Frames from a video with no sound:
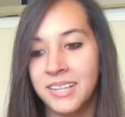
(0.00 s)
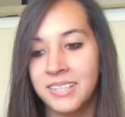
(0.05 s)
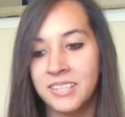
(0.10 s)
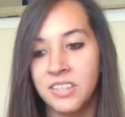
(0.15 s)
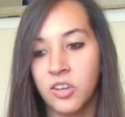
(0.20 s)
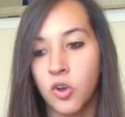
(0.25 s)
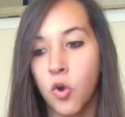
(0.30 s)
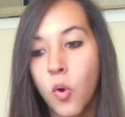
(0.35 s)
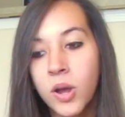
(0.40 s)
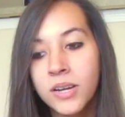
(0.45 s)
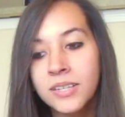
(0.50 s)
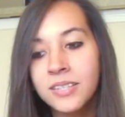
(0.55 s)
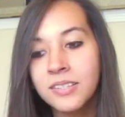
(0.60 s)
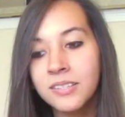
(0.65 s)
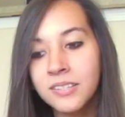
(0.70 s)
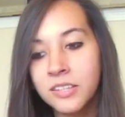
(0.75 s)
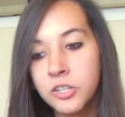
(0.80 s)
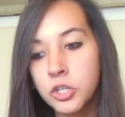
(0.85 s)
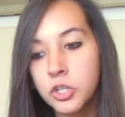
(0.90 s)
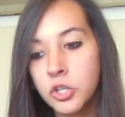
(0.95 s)
It's the
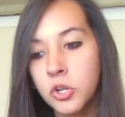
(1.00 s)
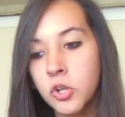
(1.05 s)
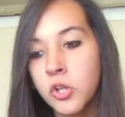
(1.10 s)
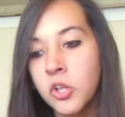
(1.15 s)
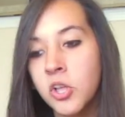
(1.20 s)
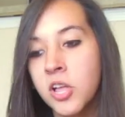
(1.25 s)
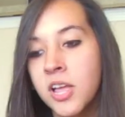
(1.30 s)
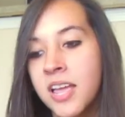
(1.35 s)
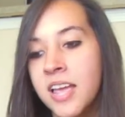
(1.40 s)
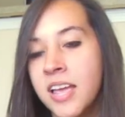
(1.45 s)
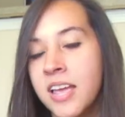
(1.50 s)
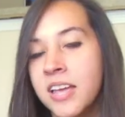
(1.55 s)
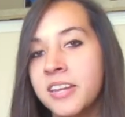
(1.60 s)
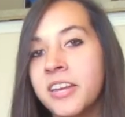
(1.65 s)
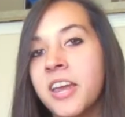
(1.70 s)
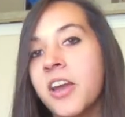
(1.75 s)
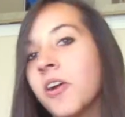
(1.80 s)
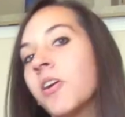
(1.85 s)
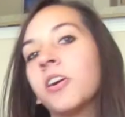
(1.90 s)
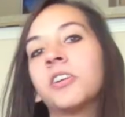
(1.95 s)
quintessential
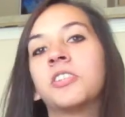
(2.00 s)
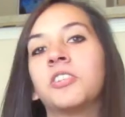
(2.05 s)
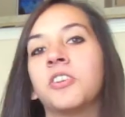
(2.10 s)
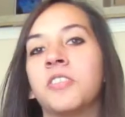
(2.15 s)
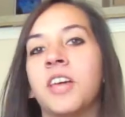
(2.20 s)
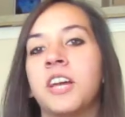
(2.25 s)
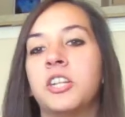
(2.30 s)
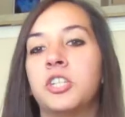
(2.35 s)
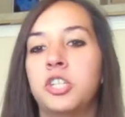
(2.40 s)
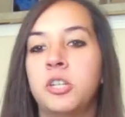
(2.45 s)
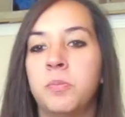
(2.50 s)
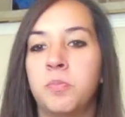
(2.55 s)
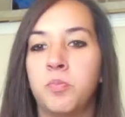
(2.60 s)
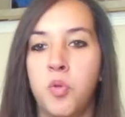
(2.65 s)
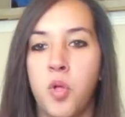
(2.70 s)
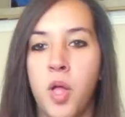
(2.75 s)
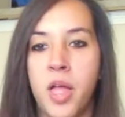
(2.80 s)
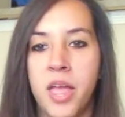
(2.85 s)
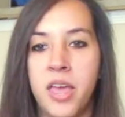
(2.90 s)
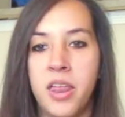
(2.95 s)
character that she
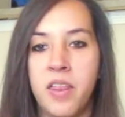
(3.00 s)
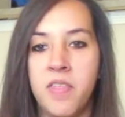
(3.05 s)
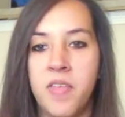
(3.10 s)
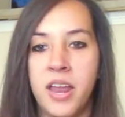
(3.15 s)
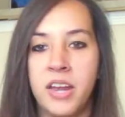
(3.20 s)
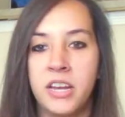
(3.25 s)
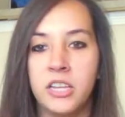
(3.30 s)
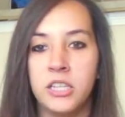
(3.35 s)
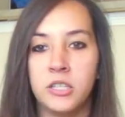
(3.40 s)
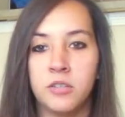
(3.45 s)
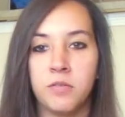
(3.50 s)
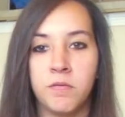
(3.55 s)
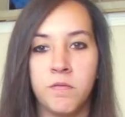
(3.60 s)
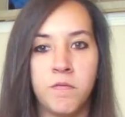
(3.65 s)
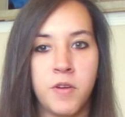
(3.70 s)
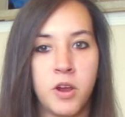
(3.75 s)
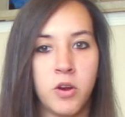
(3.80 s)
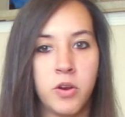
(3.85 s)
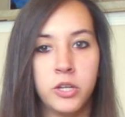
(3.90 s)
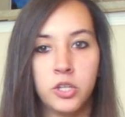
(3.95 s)
played that is
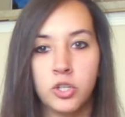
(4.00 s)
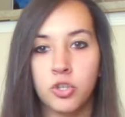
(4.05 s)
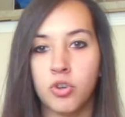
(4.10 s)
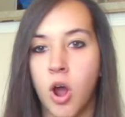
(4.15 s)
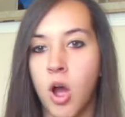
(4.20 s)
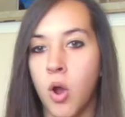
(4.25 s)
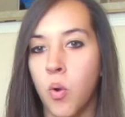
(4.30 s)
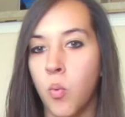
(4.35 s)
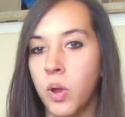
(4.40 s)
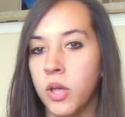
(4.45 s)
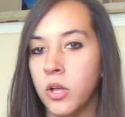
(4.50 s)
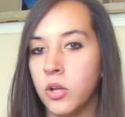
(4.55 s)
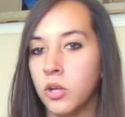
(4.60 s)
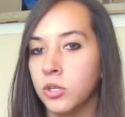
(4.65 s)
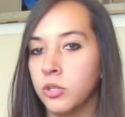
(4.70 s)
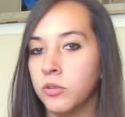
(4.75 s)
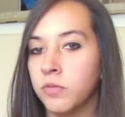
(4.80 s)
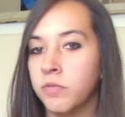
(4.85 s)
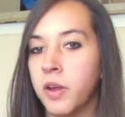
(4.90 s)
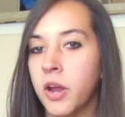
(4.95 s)
very
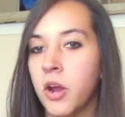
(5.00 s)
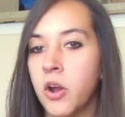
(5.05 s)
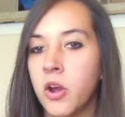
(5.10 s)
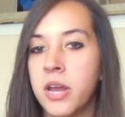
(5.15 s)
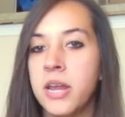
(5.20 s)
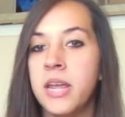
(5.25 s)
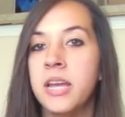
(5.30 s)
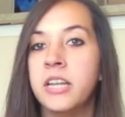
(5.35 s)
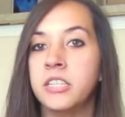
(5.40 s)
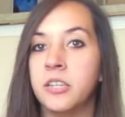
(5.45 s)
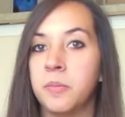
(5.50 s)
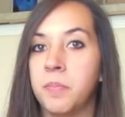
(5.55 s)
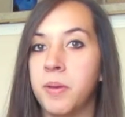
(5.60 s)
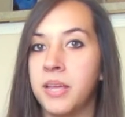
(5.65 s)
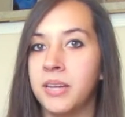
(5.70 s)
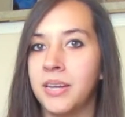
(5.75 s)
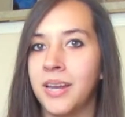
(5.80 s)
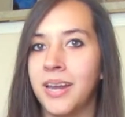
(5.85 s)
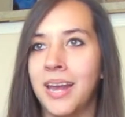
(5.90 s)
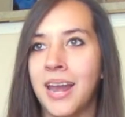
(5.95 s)
strong-willed, very
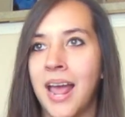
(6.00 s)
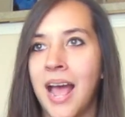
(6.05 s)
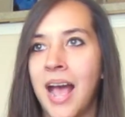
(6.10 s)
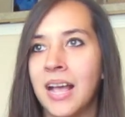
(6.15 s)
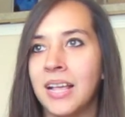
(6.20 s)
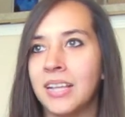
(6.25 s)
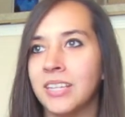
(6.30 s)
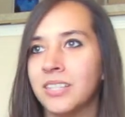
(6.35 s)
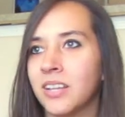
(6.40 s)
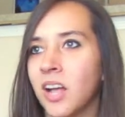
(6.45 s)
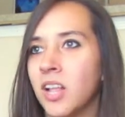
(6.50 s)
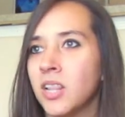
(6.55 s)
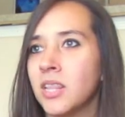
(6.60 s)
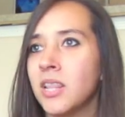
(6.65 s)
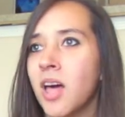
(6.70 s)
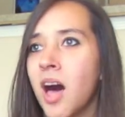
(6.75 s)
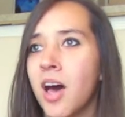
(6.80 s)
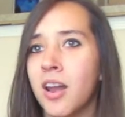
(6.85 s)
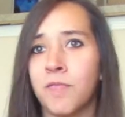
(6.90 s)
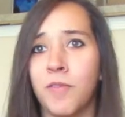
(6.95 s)
independent, and has a
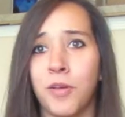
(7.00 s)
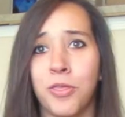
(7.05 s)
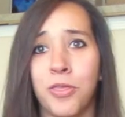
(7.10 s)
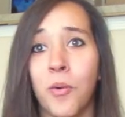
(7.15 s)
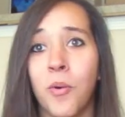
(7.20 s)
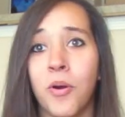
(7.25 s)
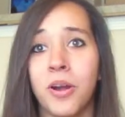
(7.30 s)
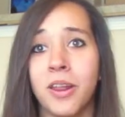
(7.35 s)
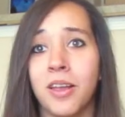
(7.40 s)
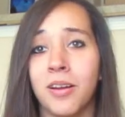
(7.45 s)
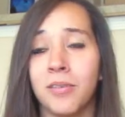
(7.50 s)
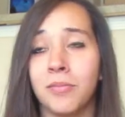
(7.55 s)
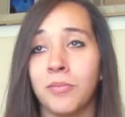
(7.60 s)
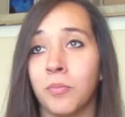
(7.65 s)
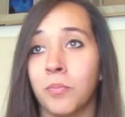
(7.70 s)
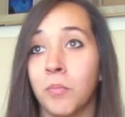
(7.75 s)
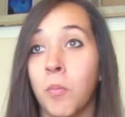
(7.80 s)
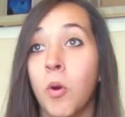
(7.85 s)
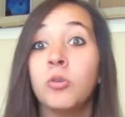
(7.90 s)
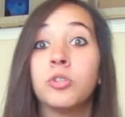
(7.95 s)
lot of authority,
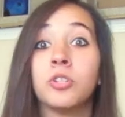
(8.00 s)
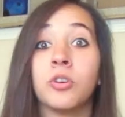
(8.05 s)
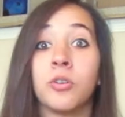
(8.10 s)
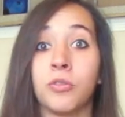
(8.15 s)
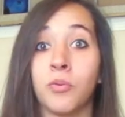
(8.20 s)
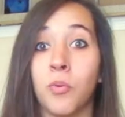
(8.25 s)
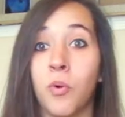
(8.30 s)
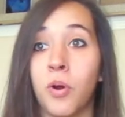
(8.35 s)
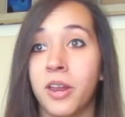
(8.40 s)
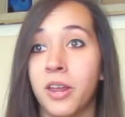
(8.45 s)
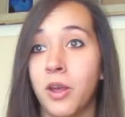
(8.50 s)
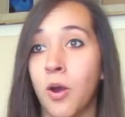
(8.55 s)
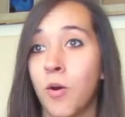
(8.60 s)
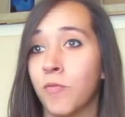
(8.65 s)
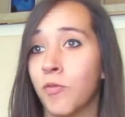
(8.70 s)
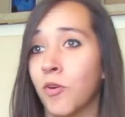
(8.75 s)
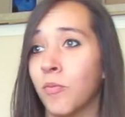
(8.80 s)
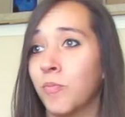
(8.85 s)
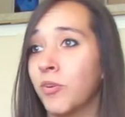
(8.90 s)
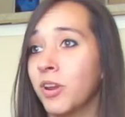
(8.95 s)
or most authority,
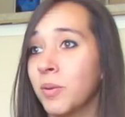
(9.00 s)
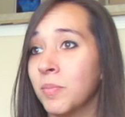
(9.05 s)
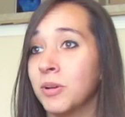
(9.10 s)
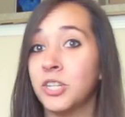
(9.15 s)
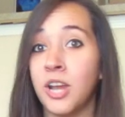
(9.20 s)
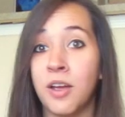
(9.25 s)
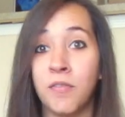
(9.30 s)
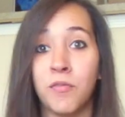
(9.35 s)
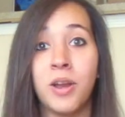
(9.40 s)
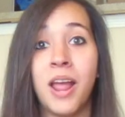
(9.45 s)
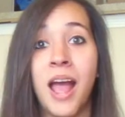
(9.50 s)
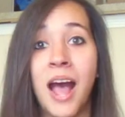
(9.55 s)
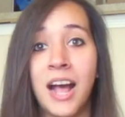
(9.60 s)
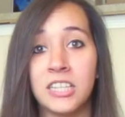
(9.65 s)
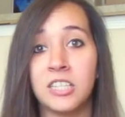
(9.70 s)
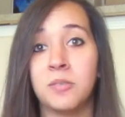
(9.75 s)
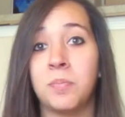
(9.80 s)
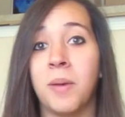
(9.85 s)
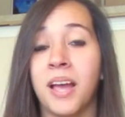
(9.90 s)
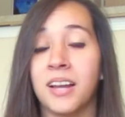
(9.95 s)
over pretty much every
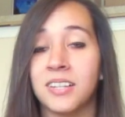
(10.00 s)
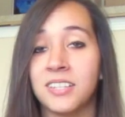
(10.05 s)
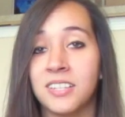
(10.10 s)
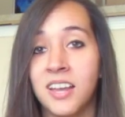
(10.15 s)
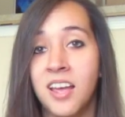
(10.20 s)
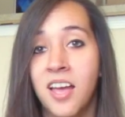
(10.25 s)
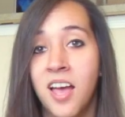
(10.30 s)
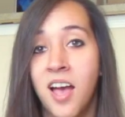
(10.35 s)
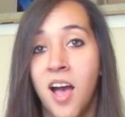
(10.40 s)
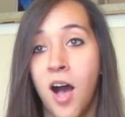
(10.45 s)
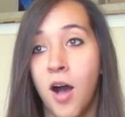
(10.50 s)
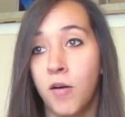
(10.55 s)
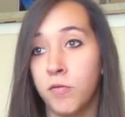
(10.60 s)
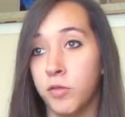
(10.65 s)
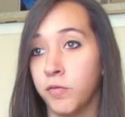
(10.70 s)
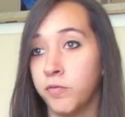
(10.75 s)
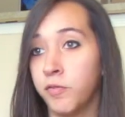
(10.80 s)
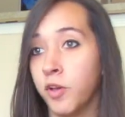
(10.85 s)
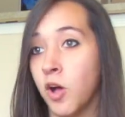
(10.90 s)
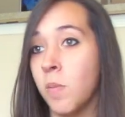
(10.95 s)
aspect of
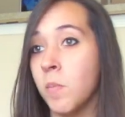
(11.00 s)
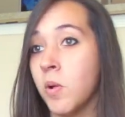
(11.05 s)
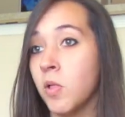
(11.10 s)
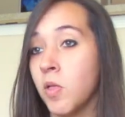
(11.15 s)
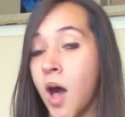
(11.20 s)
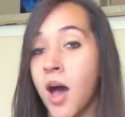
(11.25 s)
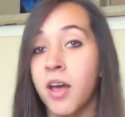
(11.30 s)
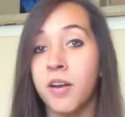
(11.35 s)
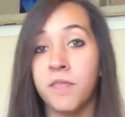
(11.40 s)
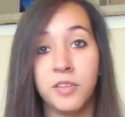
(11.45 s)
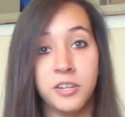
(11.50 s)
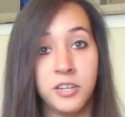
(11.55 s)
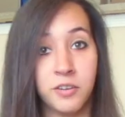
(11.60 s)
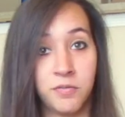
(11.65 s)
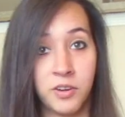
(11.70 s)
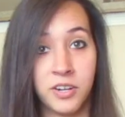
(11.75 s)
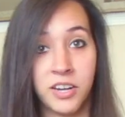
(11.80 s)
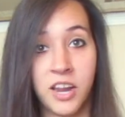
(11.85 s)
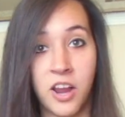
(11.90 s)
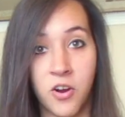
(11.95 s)
the film, a lot of the
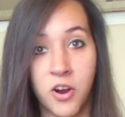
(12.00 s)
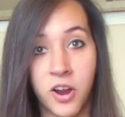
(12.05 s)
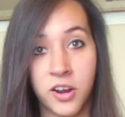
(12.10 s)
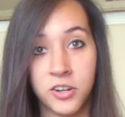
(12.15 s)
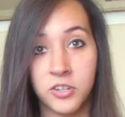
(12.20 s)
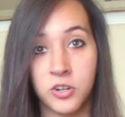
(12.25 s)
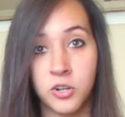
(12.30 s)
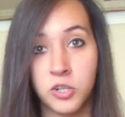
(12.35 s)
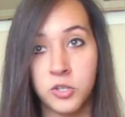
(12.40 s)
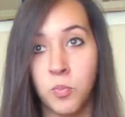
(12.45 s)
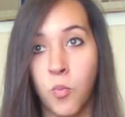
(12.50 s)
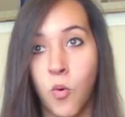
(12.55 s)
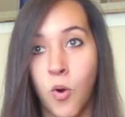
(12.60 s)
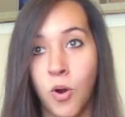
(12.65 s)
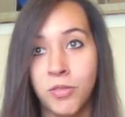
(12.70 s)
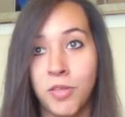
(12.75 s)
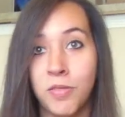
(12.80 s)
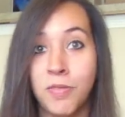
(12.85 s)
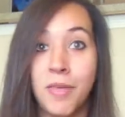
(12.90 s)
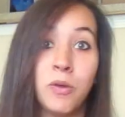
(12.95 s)
different characters,
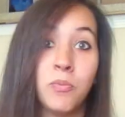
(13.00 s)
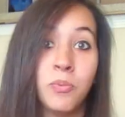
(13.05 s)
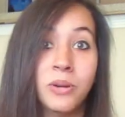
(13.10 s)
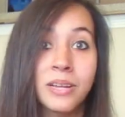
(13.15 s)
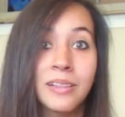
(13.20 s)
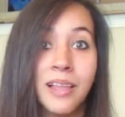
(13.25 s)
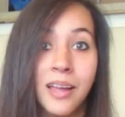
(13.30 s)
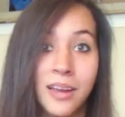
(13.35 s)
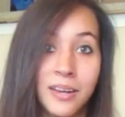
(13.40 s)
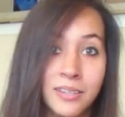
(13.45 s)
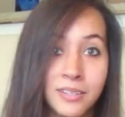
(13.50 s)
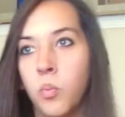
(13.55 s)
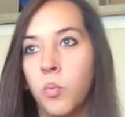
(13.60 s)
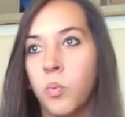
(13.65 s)
more than they realize.